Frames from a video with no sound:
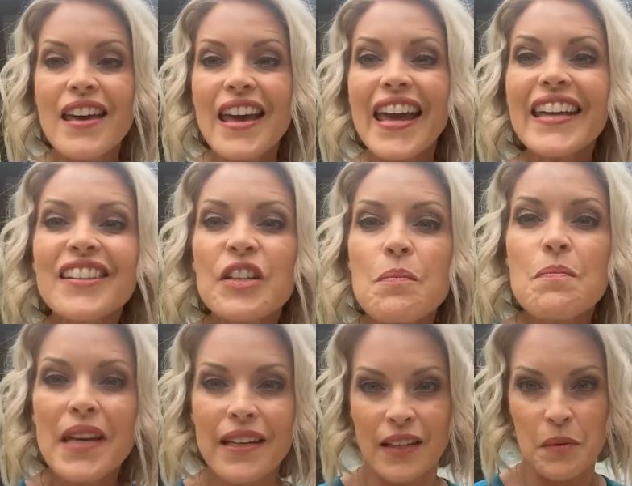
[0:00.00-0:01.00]
It's an
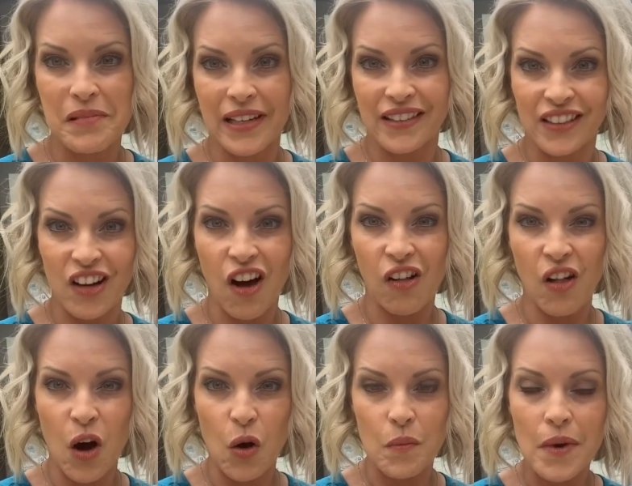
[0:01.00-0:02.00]
amazing place to call
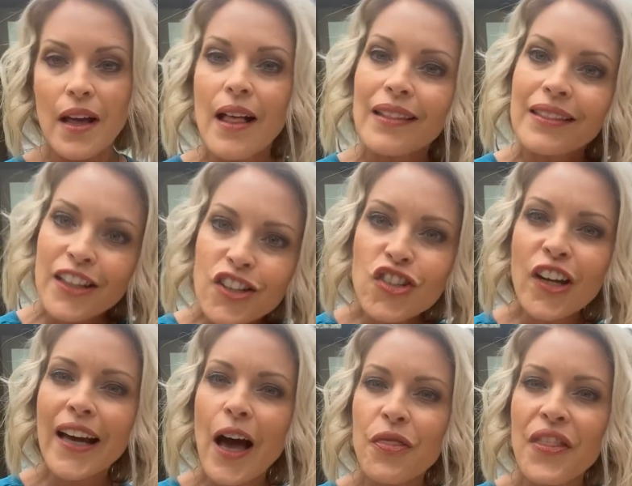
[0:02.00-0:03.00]
home. Let's check
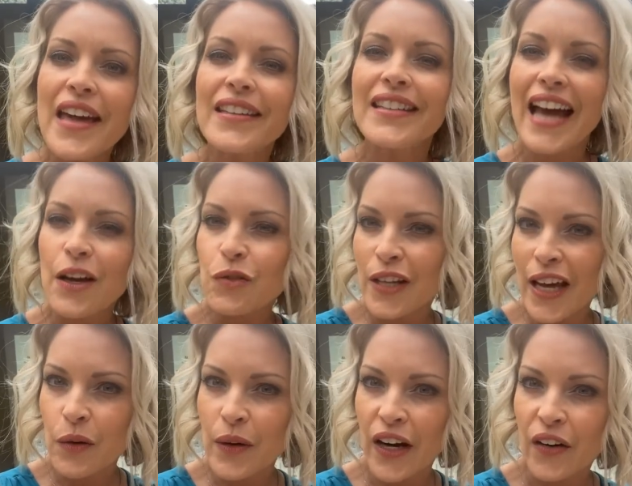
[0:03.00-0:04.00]
out that
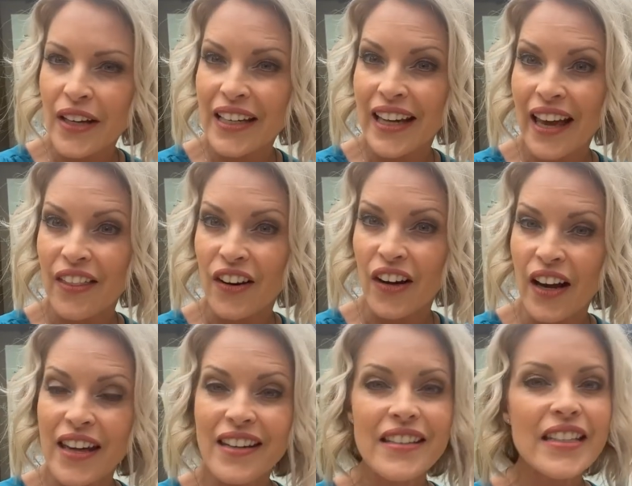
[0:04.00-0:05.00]
downtown area together.
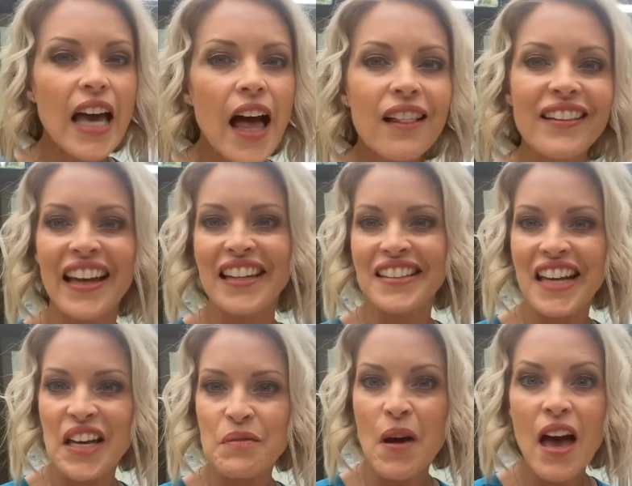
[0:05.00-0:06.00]
And until next
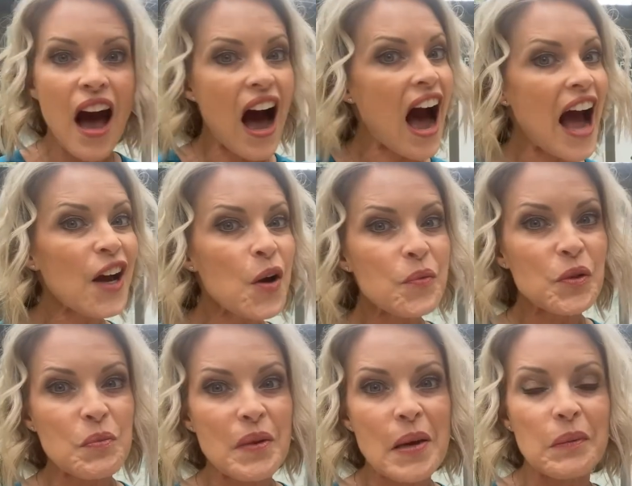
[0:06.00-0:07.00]
time, I hope to
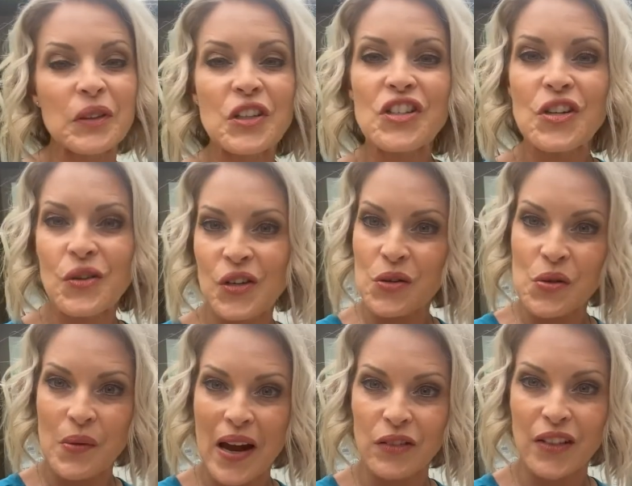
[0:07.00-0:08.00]
be able to show you
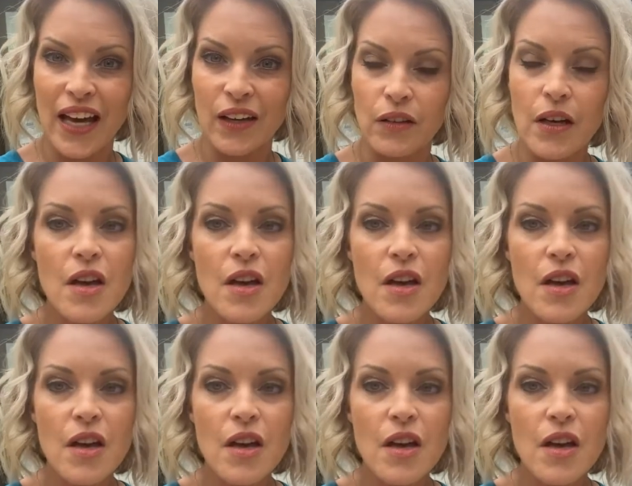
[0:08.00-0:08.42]
around town.